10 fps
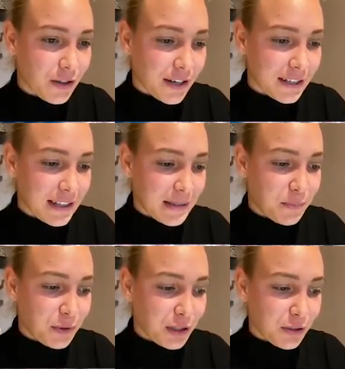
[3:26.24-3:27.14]
okay, that's a
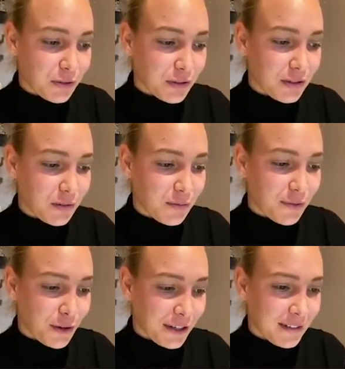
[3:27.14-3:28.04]
pretty good
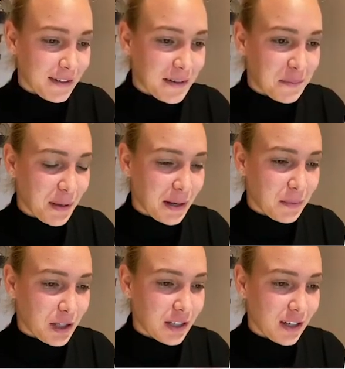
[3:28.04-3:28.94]
forehand by me